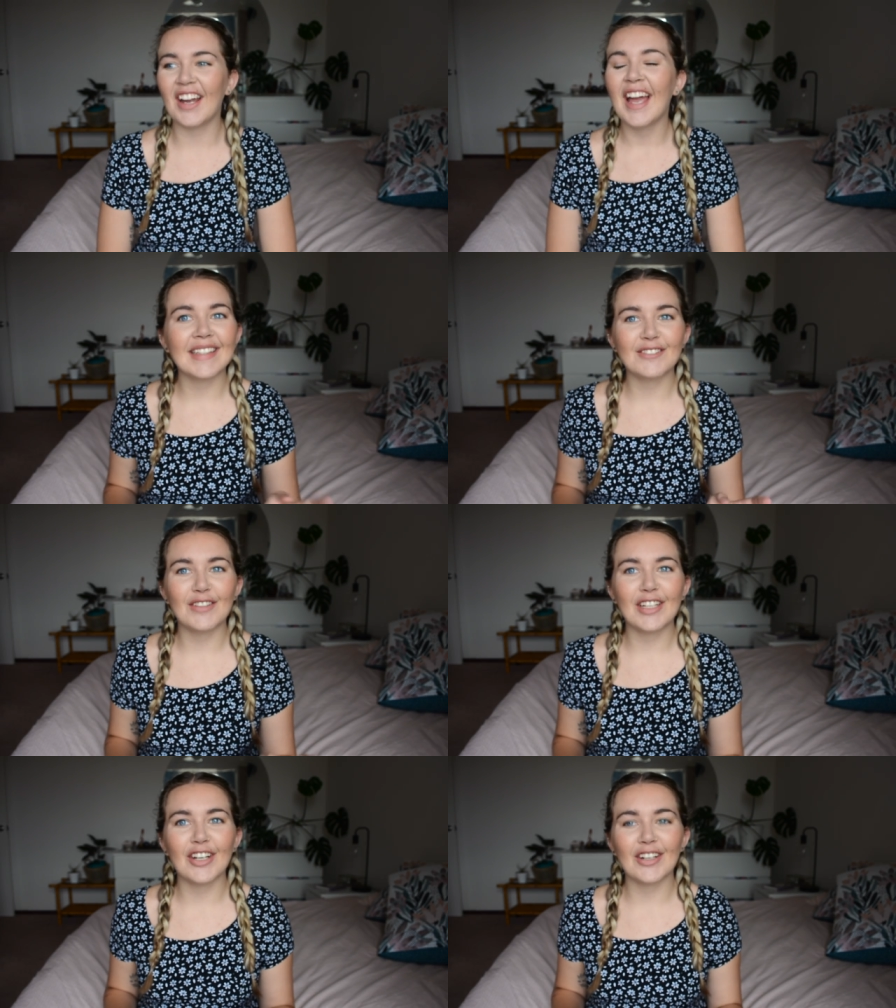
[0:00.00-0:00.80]
This
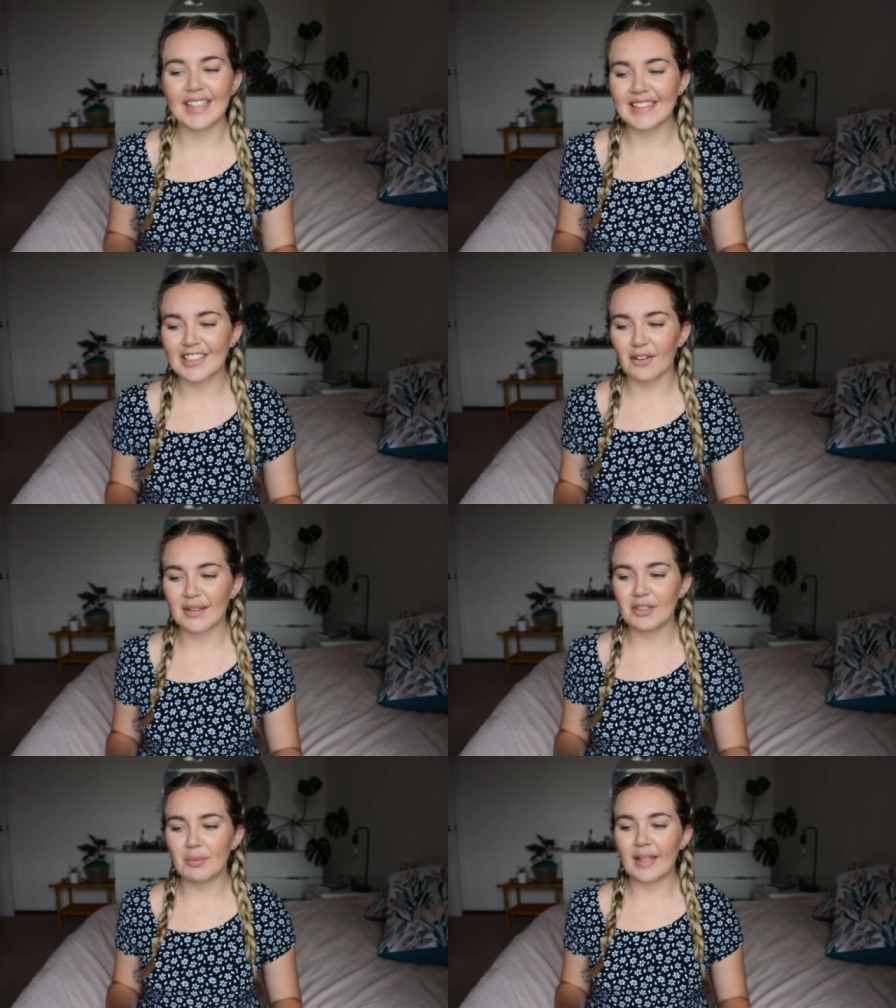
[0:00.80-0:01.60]
video is
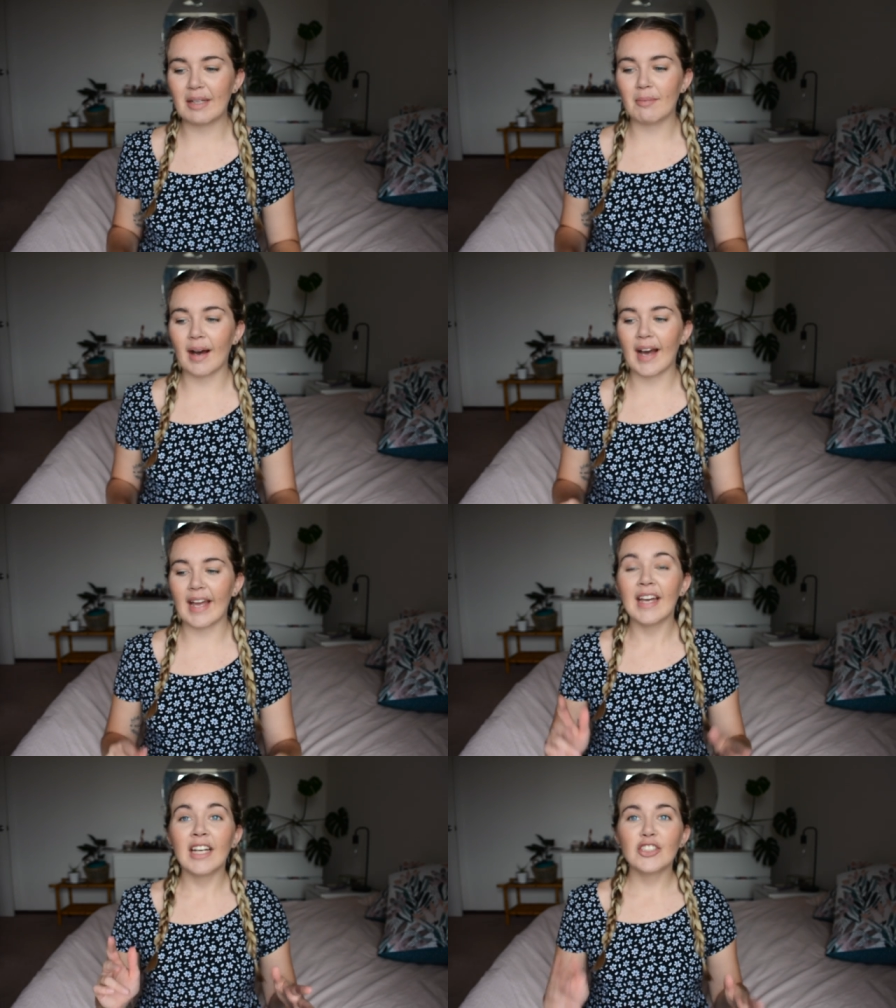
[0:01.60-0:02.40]
going to be
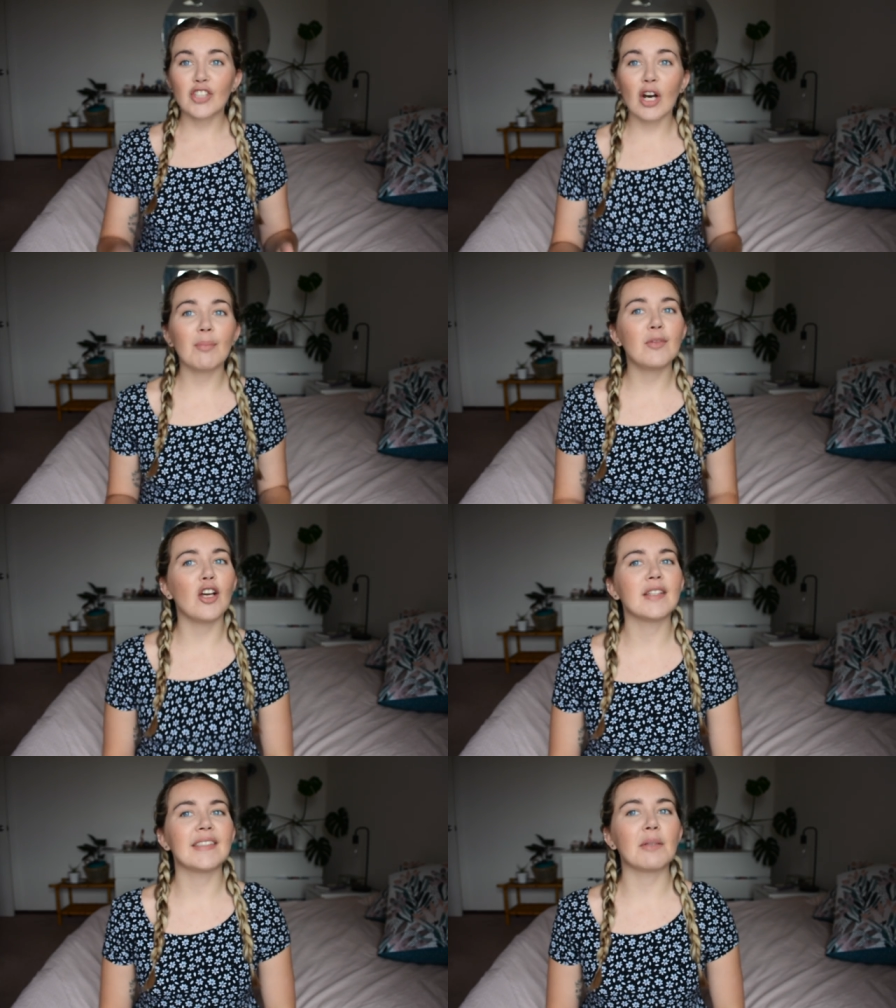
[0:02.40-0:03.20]
my top
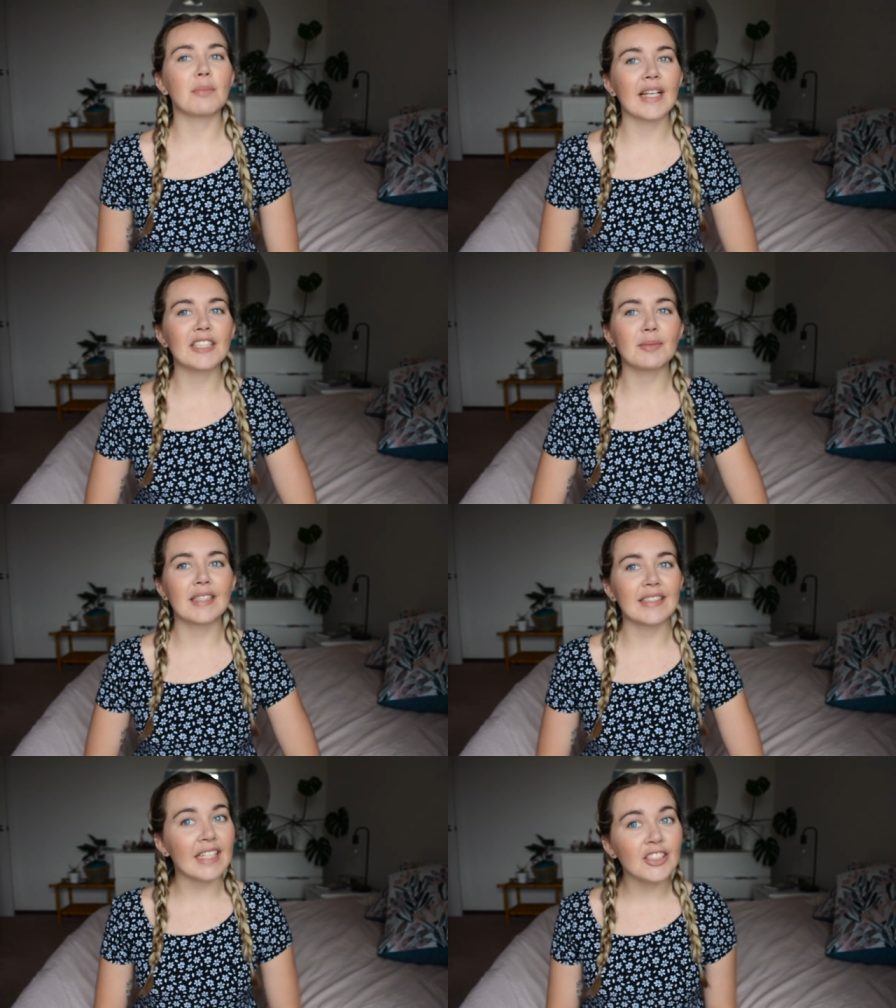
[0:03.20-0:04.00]
nursing placement
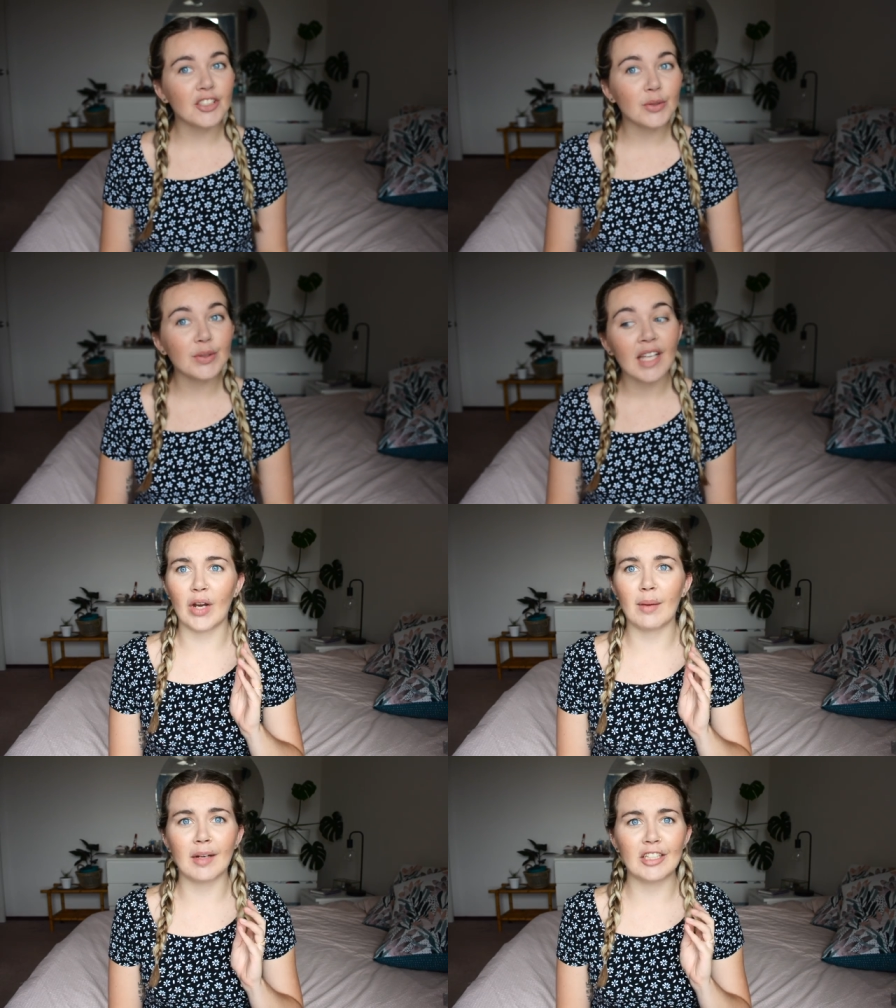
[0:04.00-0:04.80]
essentials.
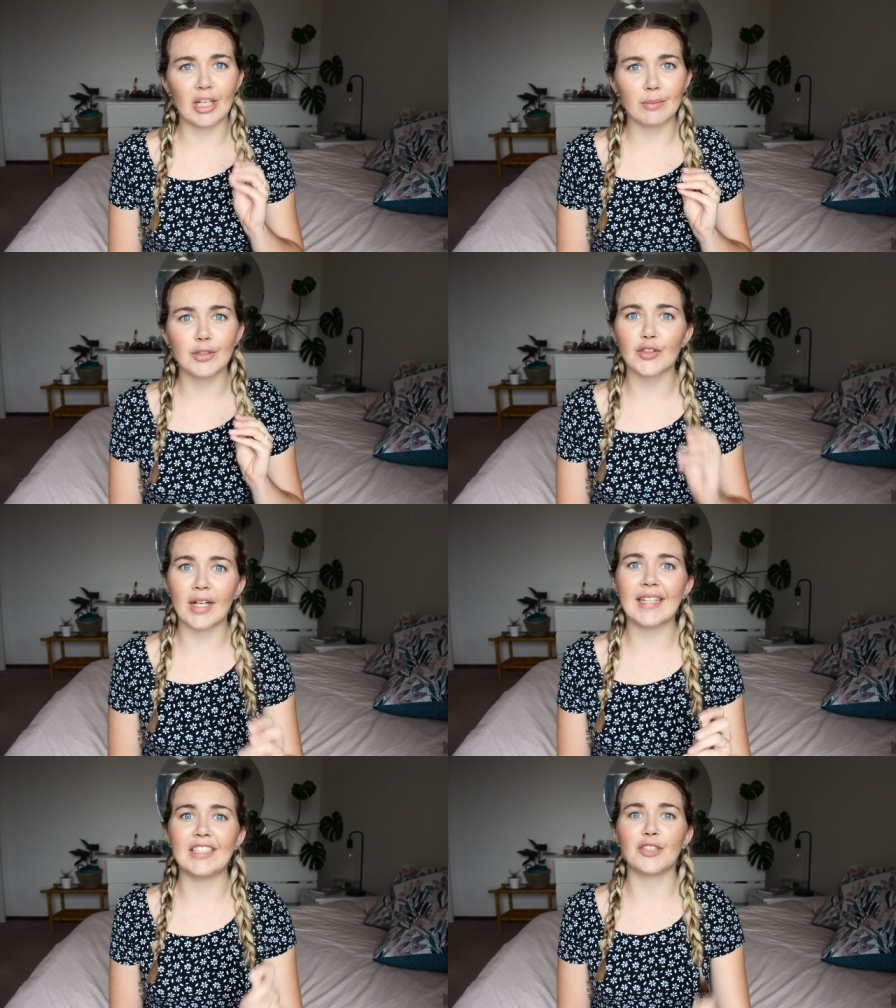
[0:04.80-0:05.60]
I'm going to jump
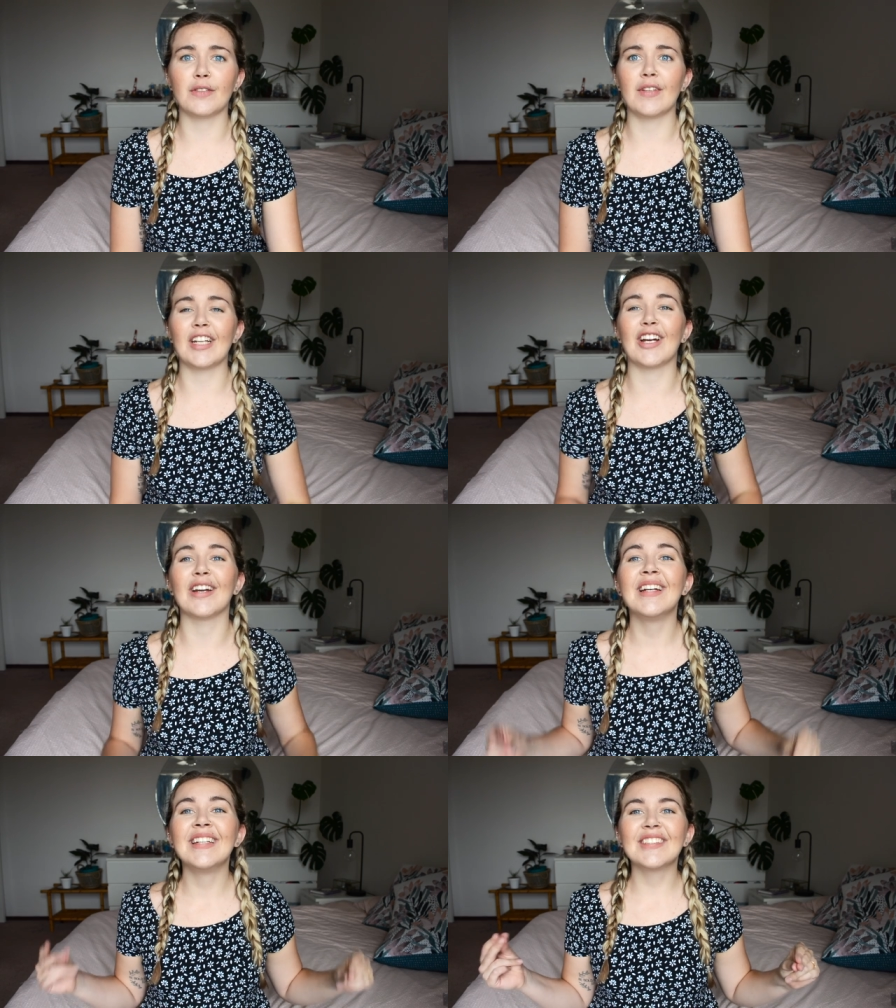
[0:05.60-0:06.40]
straight into the video,
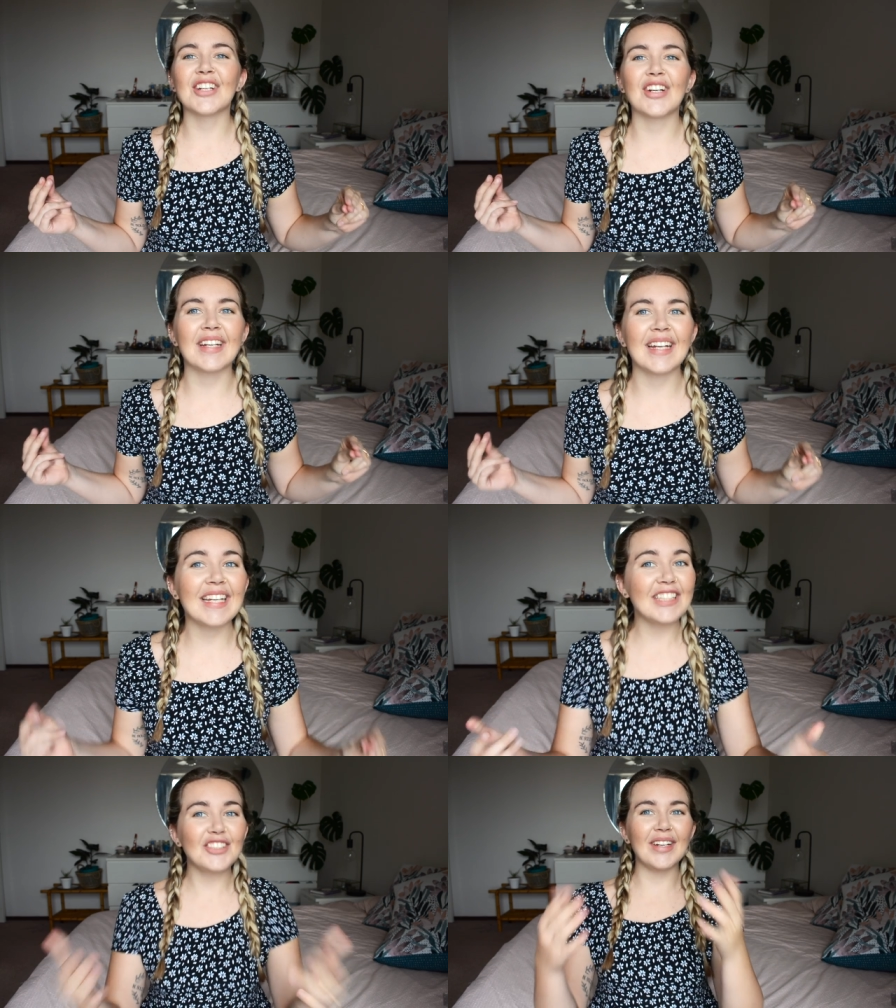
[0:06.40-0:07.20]
so
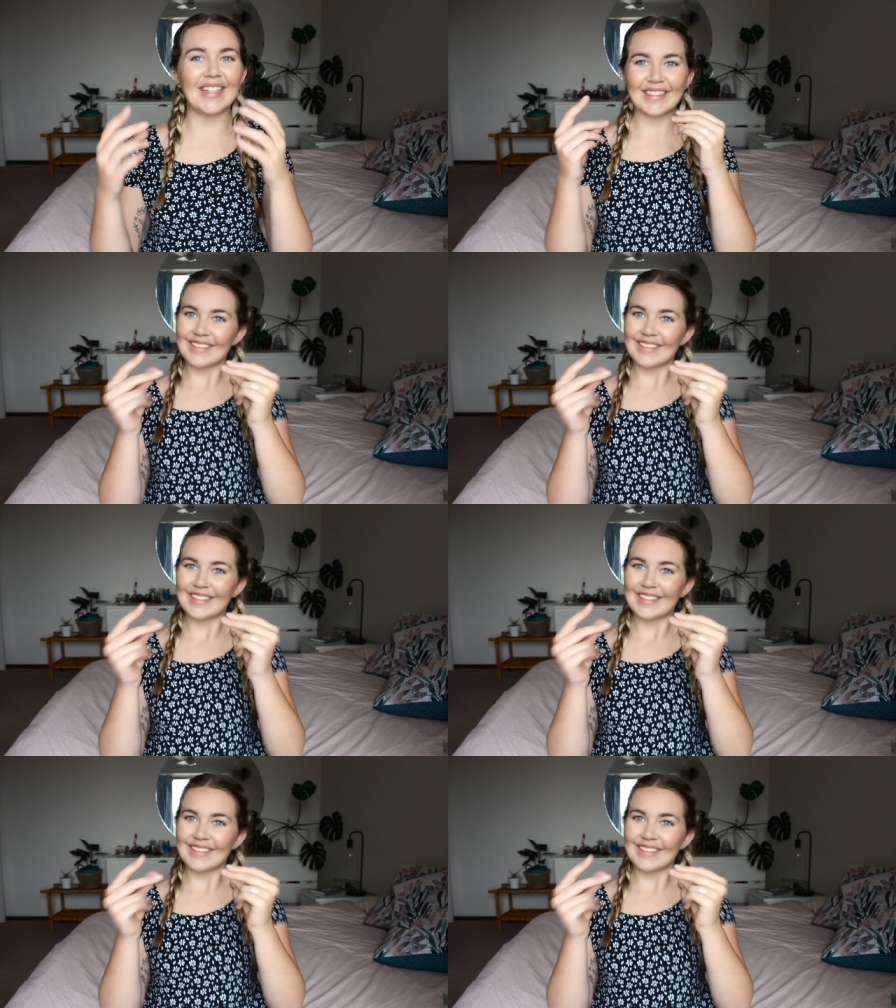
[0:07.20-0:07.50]
enjoy.